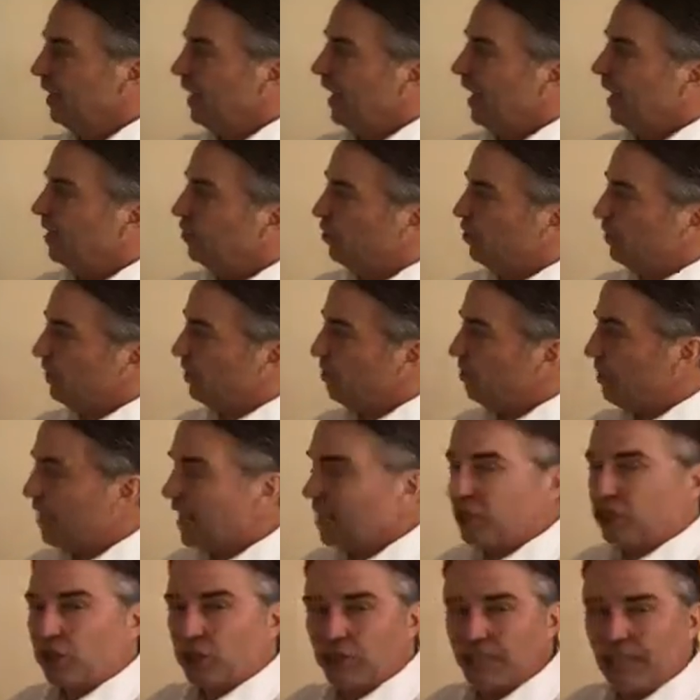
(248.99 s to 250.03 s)
And you can
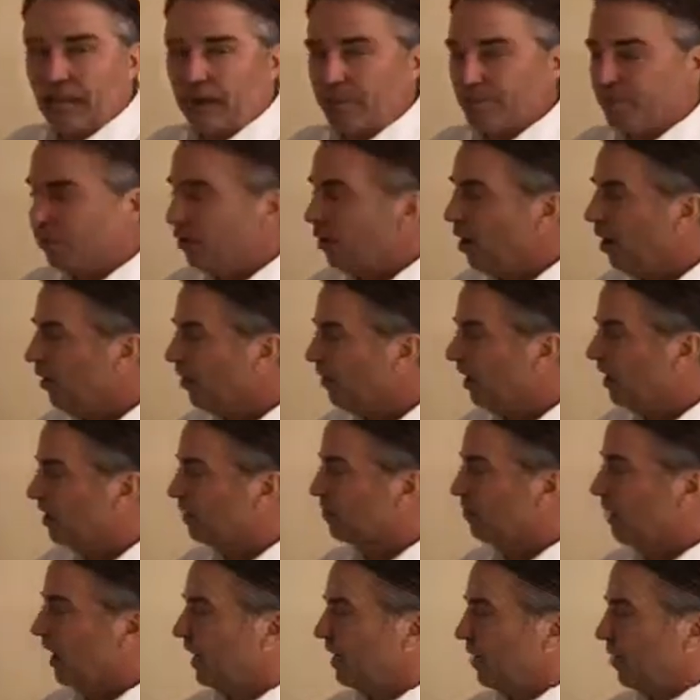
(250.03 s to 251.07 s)
measure that progress
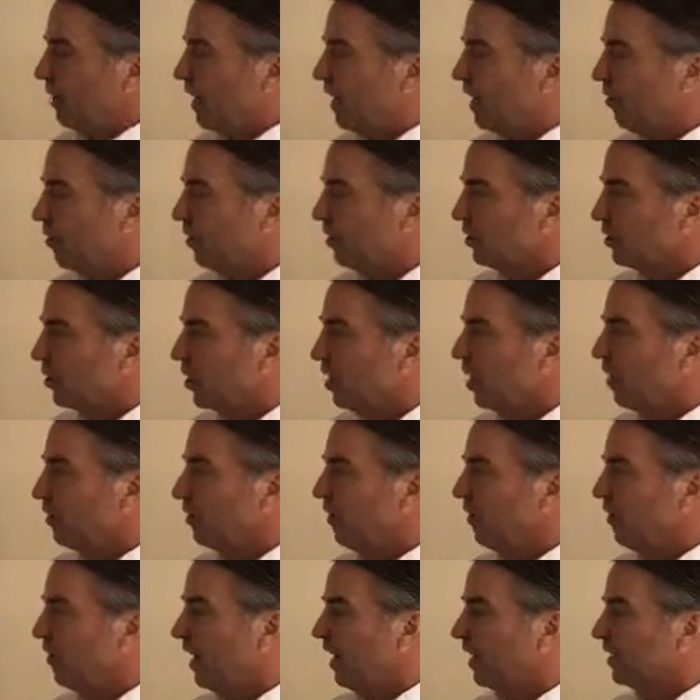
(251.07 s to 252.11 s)
by the power
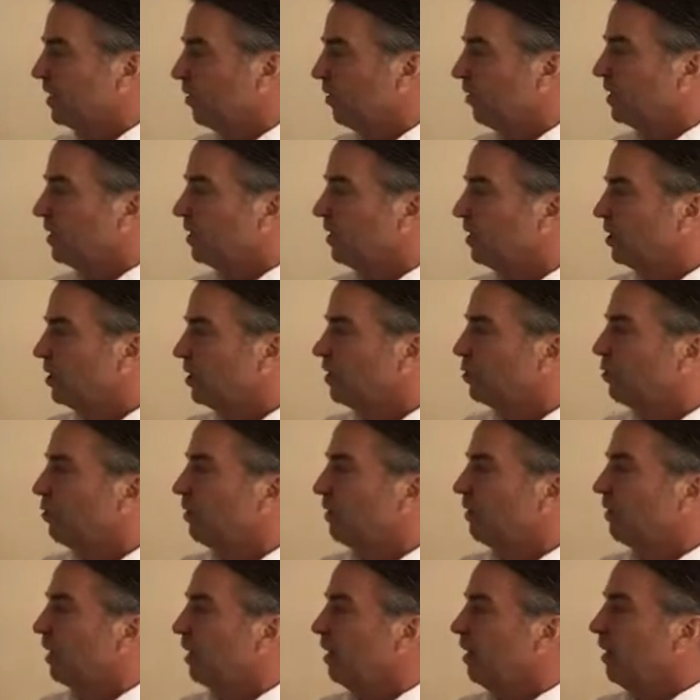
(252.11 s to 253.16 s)
autonomy factor, which is just sort
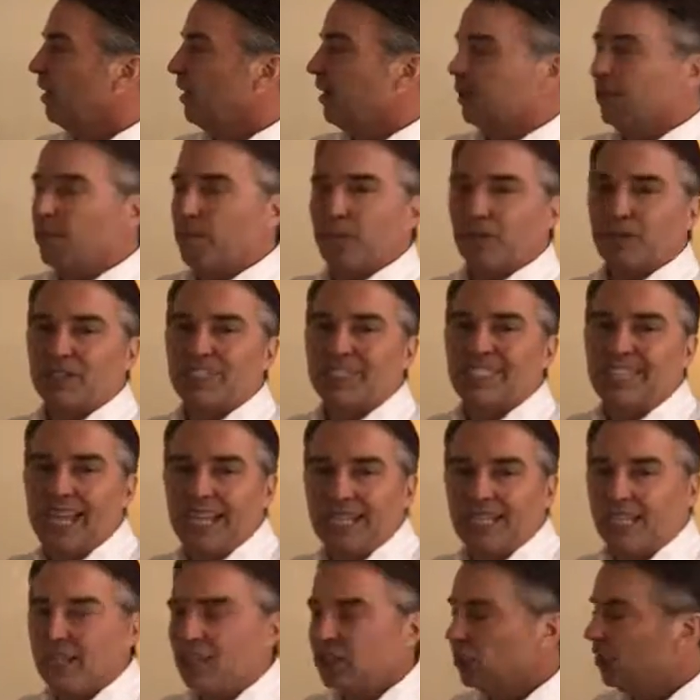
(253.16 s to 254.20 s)
of the
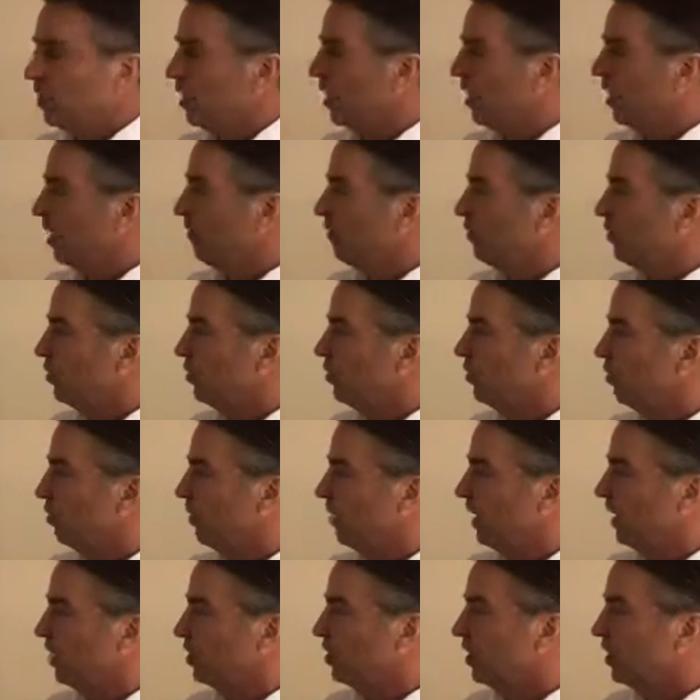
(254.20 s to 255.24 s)
percentage of
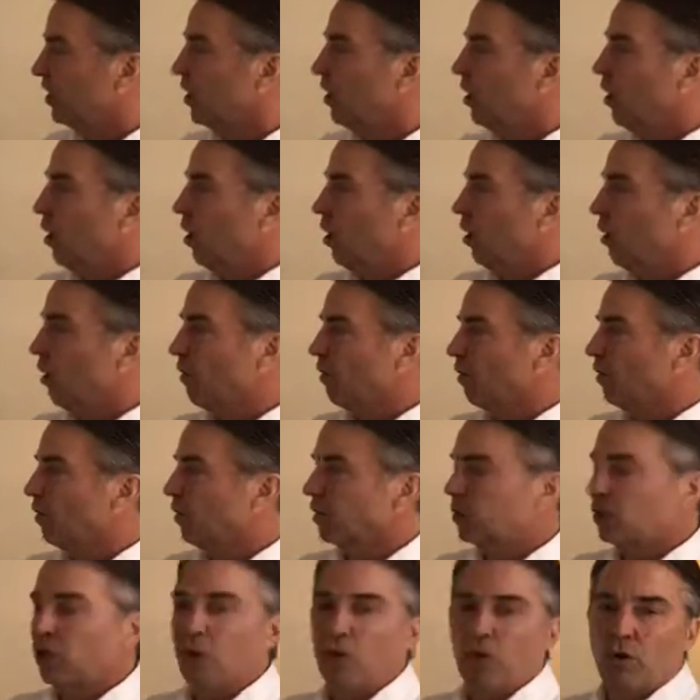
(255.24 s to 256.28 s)
renewable energy over
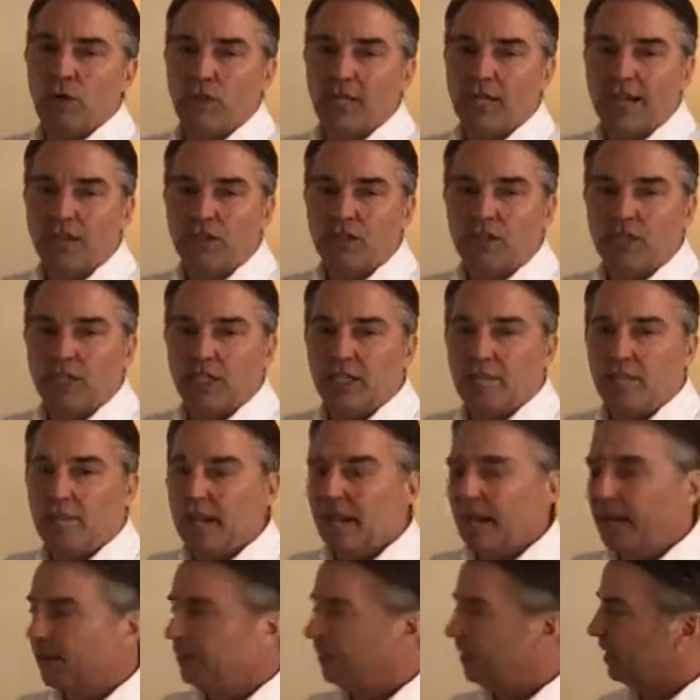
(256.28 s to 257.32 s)
the total energy
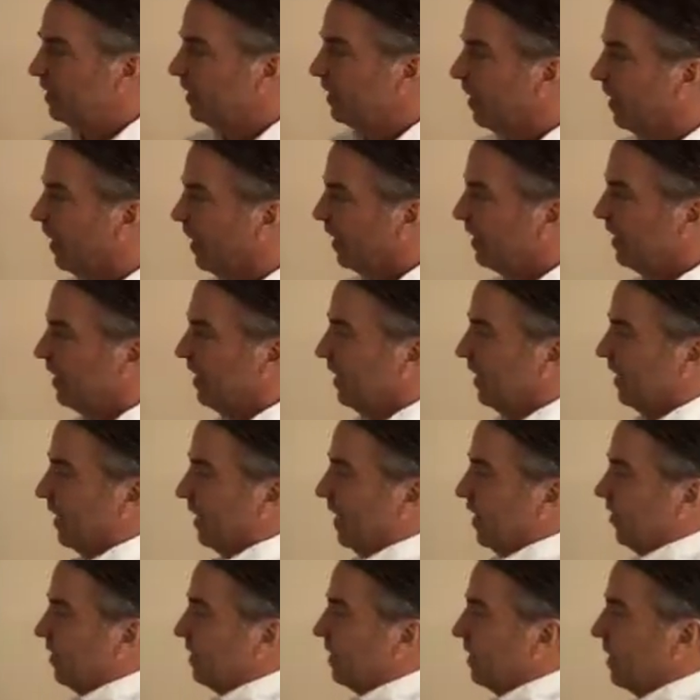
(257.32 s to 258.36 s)
demand. And the idea
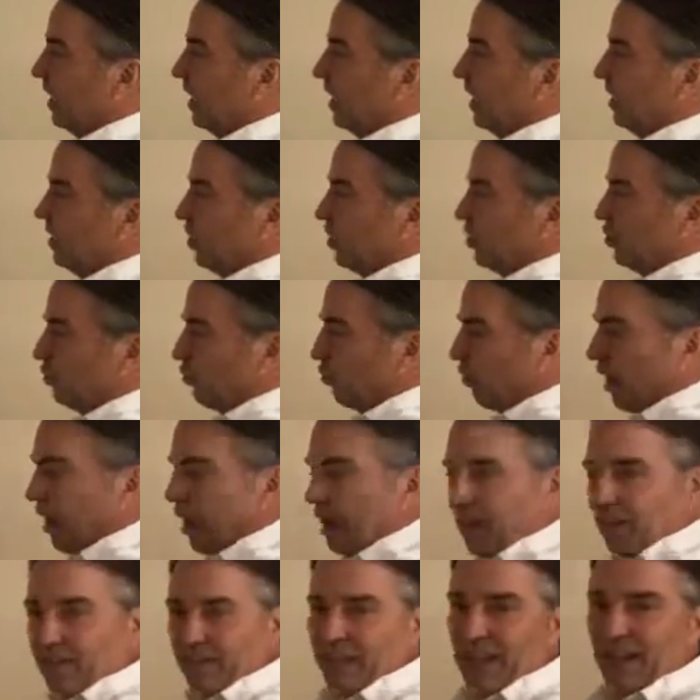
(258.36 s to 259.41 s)
there is to
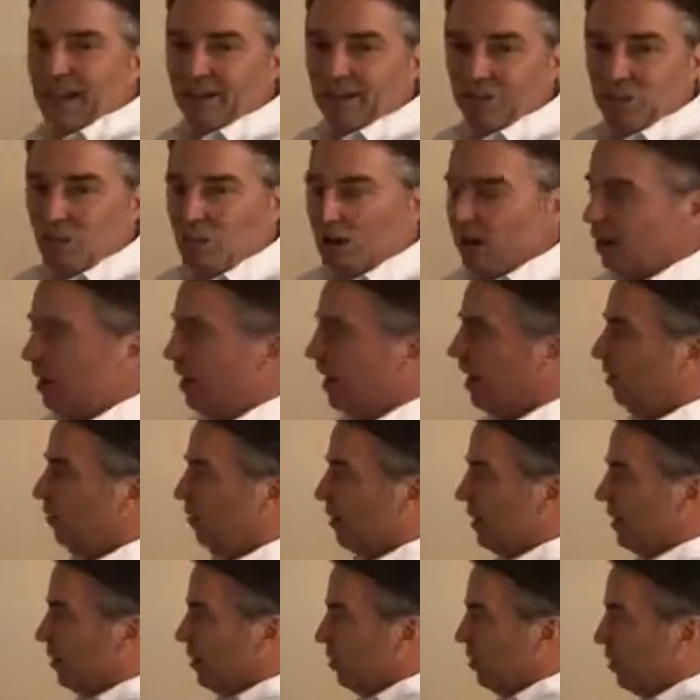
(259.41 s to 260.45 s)
drive down the Y,
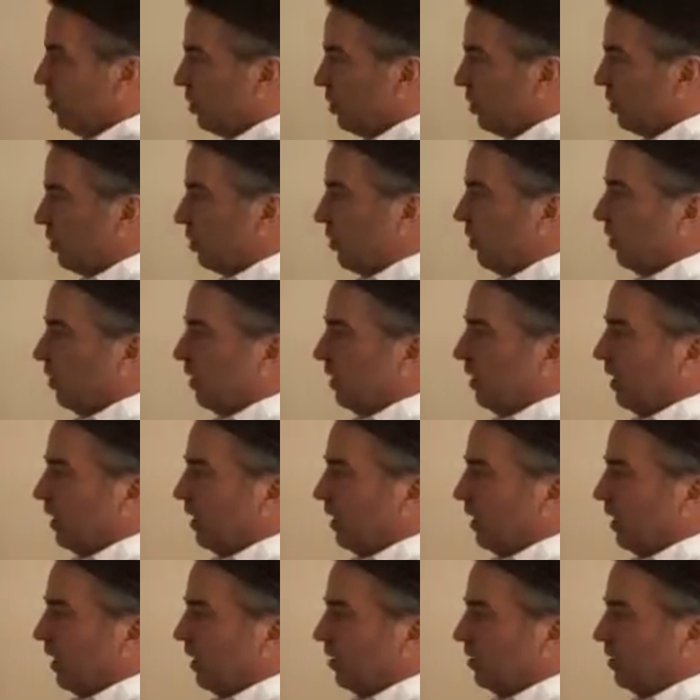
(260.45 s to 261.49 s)
reduce your total
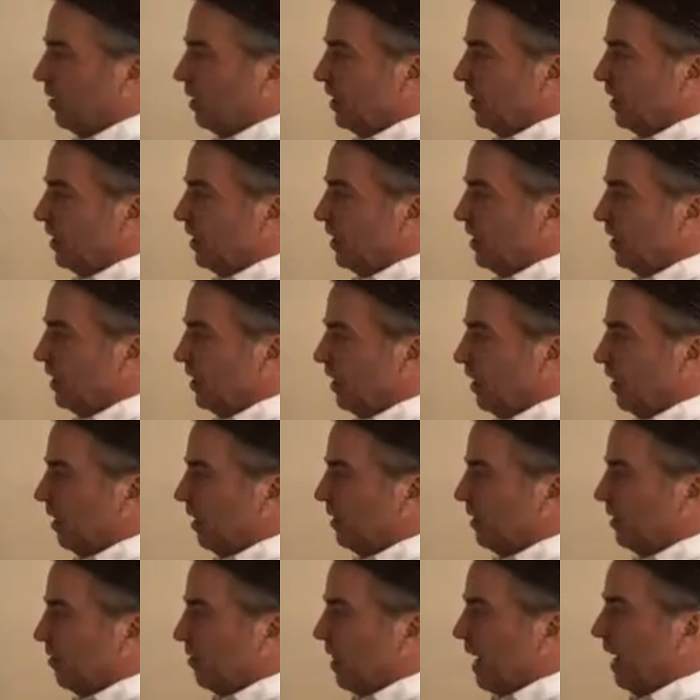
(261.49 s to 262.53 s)
energy
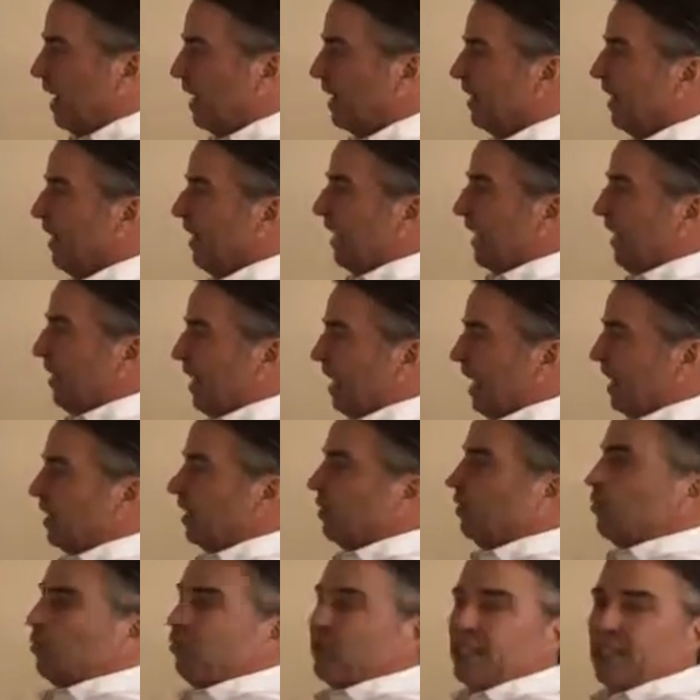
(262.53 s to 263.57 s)
demand, and
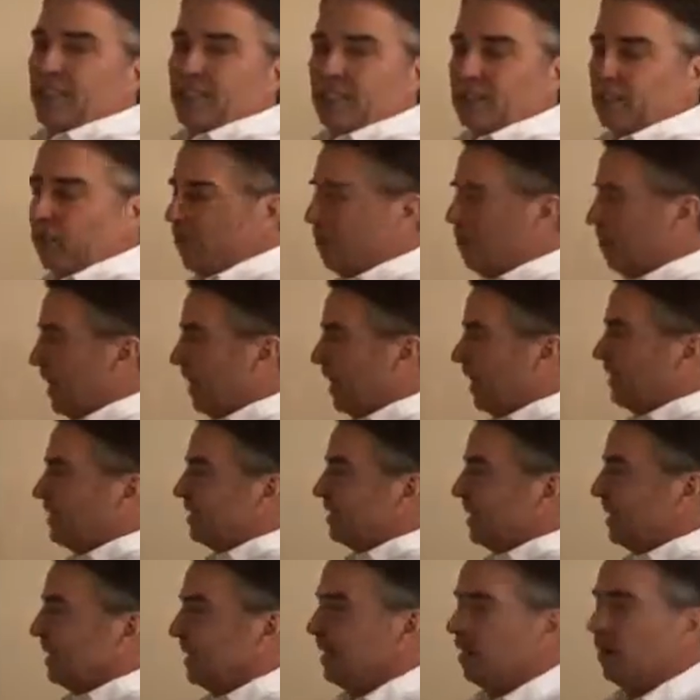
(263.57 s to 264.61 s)
increase or balance
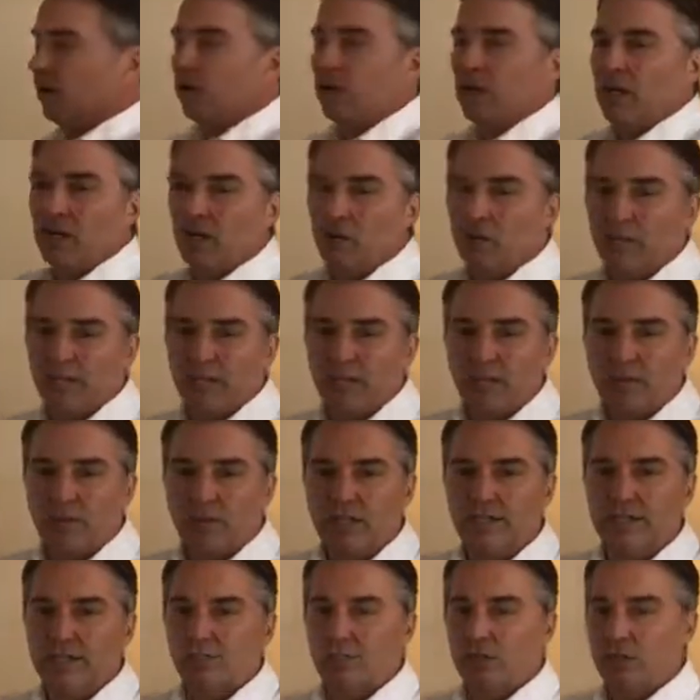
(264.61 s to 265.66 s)
that out with
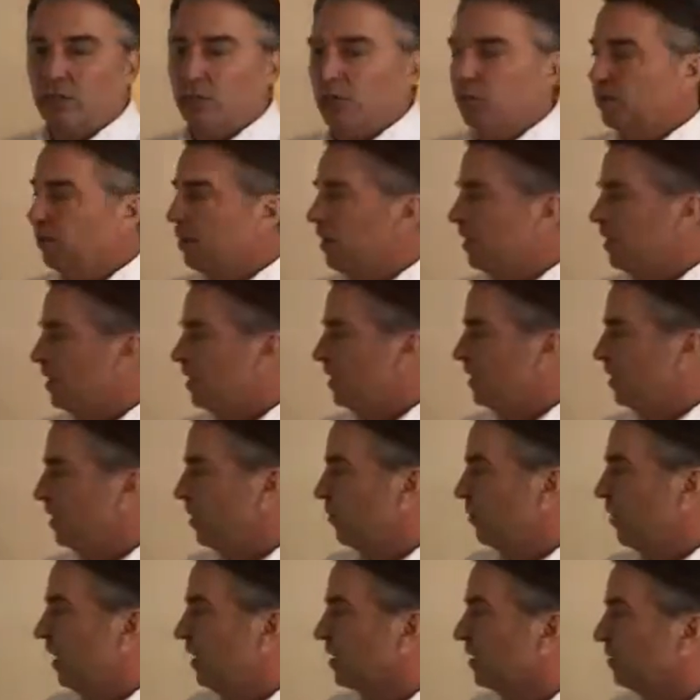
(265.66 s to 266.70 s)
increasing renewable energy
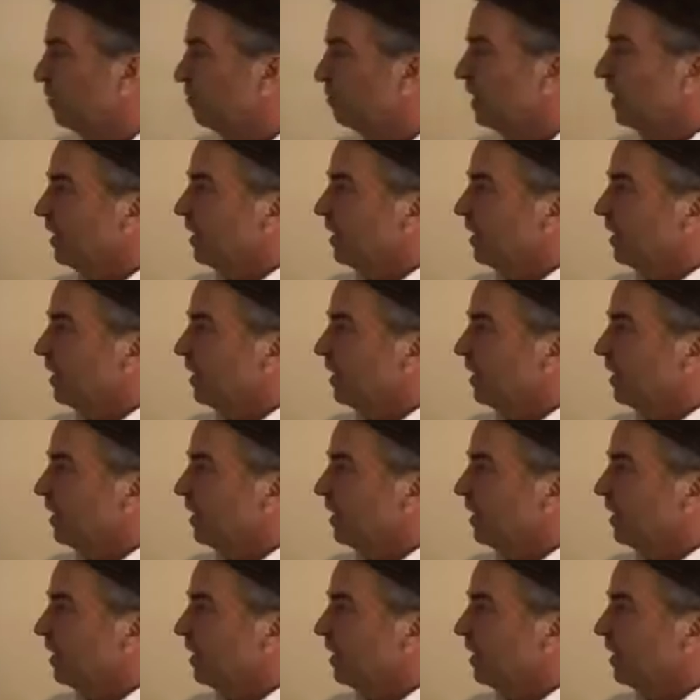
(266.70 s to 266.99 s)
generation.